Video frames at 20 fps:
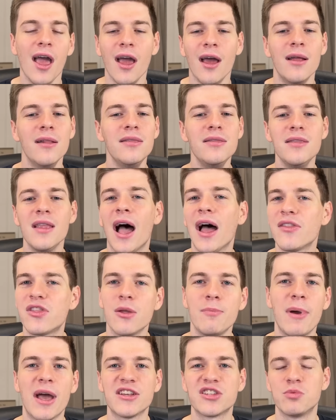Not the
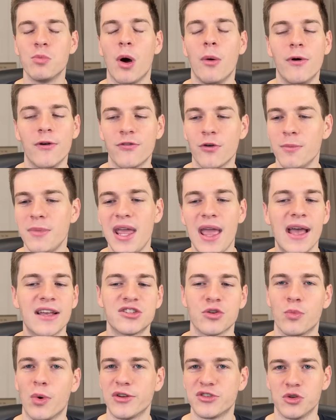best moment for me as a
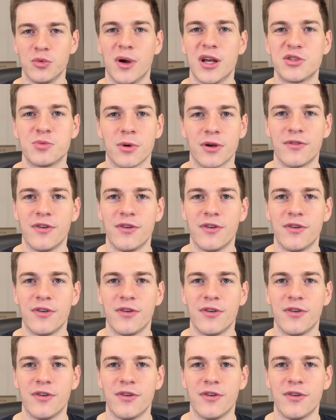Russell Westbrook